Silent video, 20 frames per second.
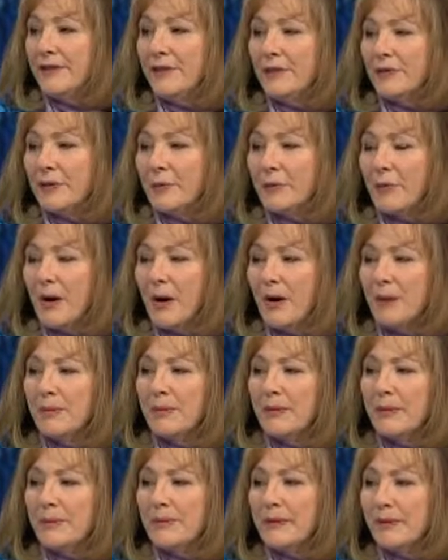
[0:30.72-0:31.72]
there's a
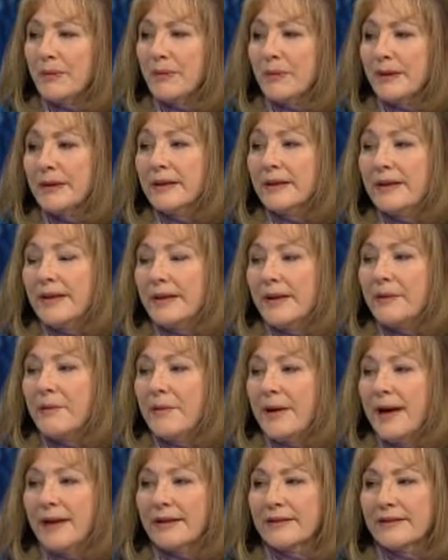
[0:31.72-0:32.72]
problem, it really
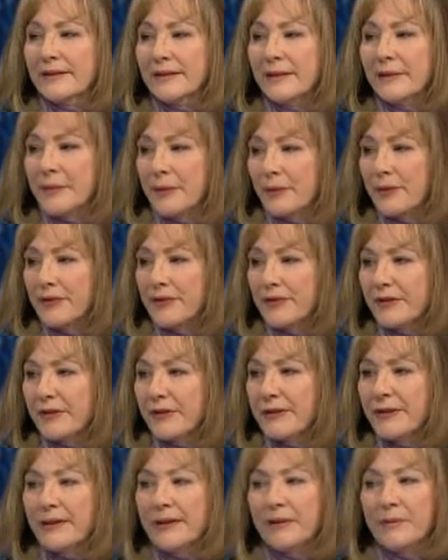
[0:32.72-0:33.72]
impacts the
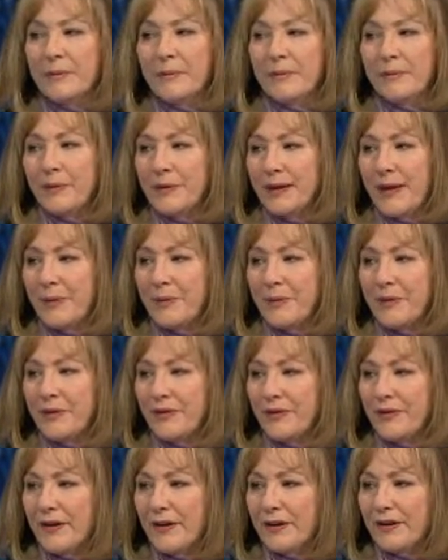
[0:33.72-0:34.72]
person in being able
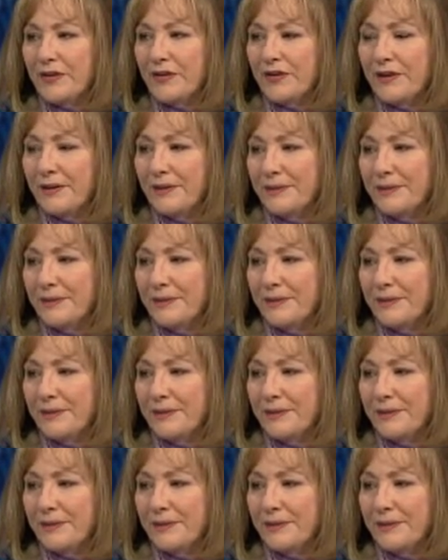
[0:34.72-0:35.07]
to function.